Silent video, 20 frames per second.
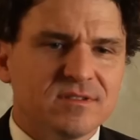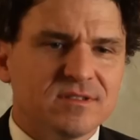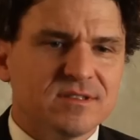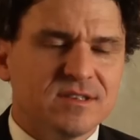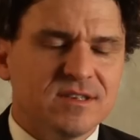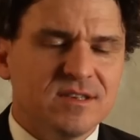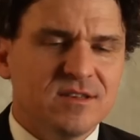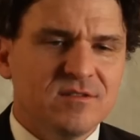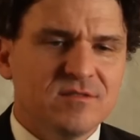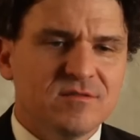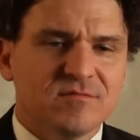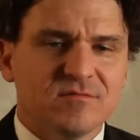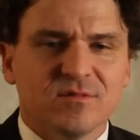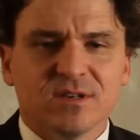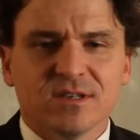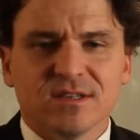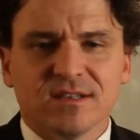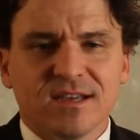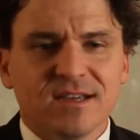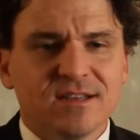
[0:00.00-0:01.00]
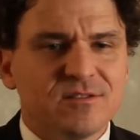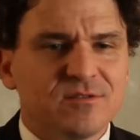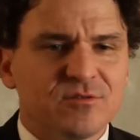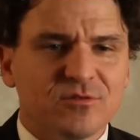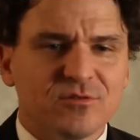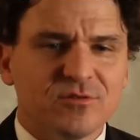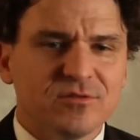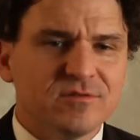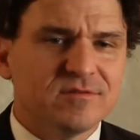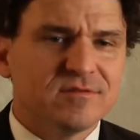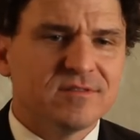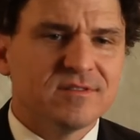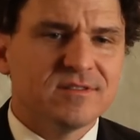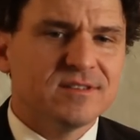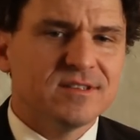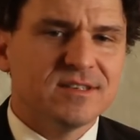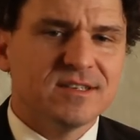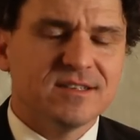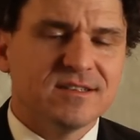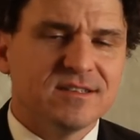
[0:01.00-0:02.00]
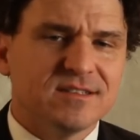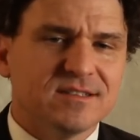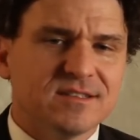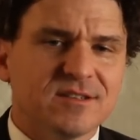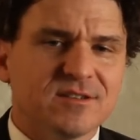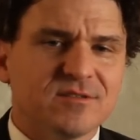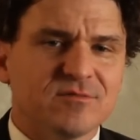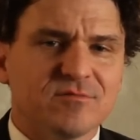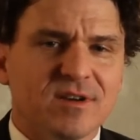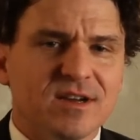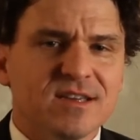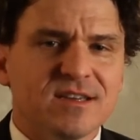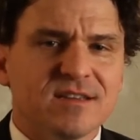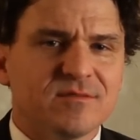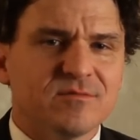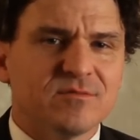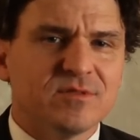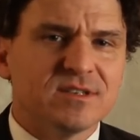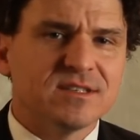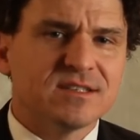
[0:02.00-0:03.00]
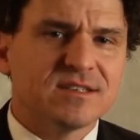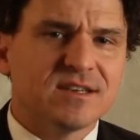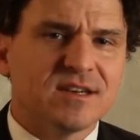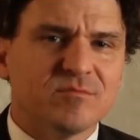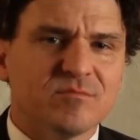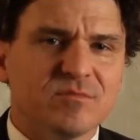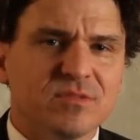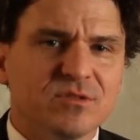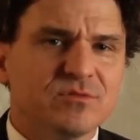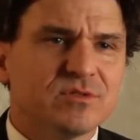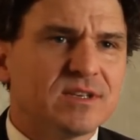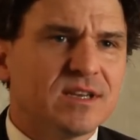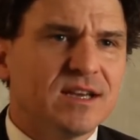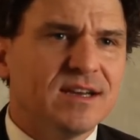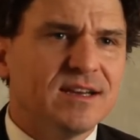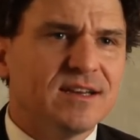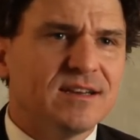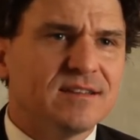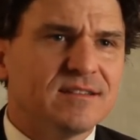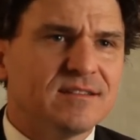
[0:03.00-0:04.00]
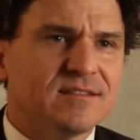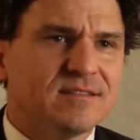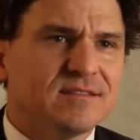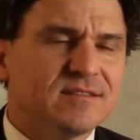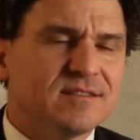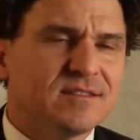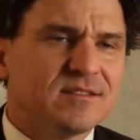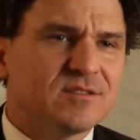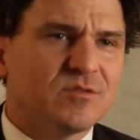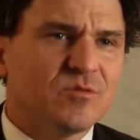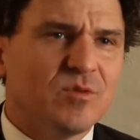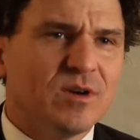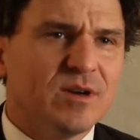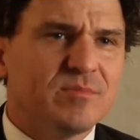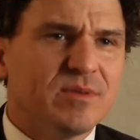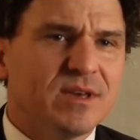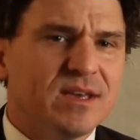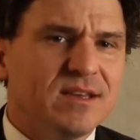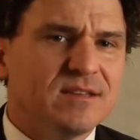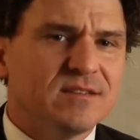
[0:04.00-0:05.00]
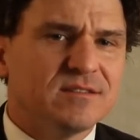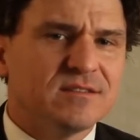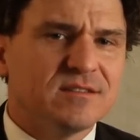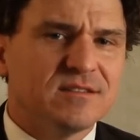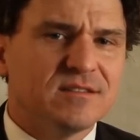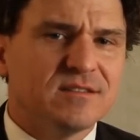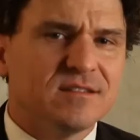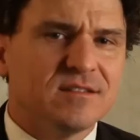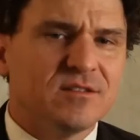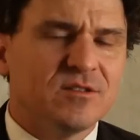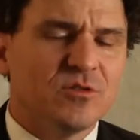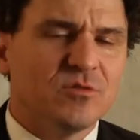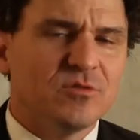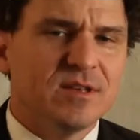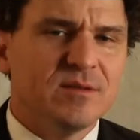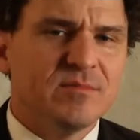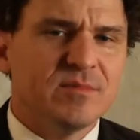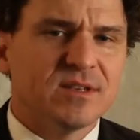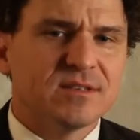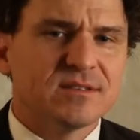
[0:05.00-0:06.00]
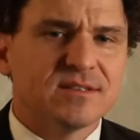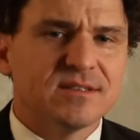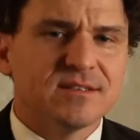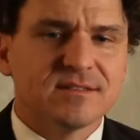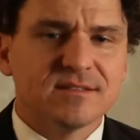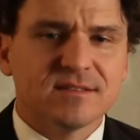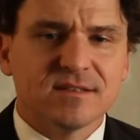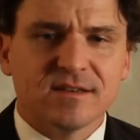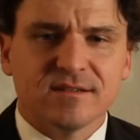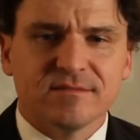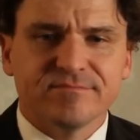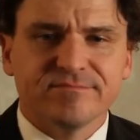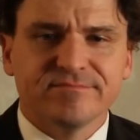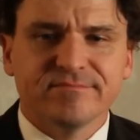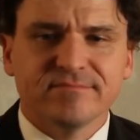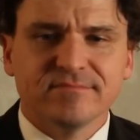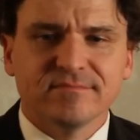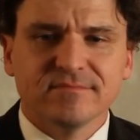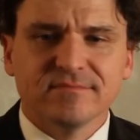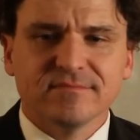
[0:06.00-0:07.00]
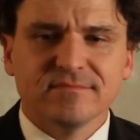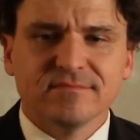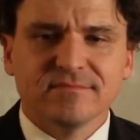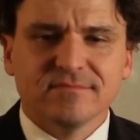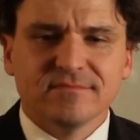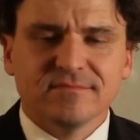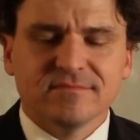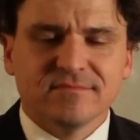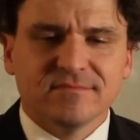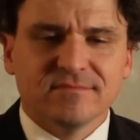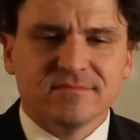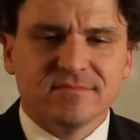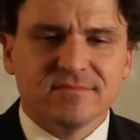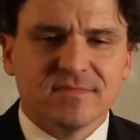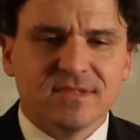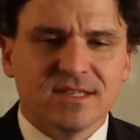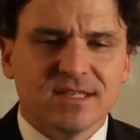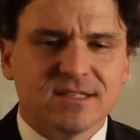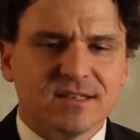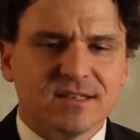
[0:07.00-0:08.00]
Seeing what an eight-year-old is going to write when he's got blue sky and just a white page and no limits, it's, um, it's